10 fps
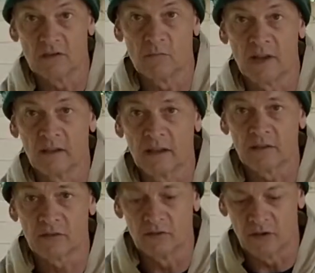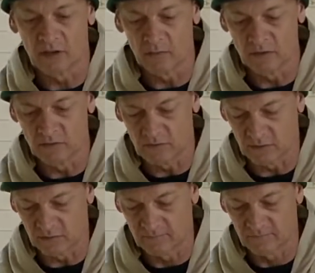my lantern that I'll be using
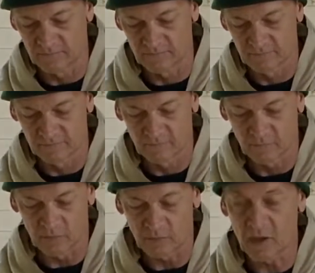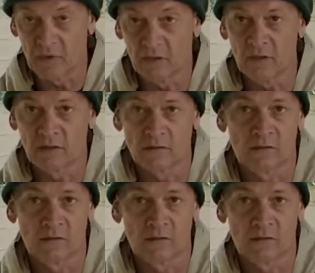for upcoming events.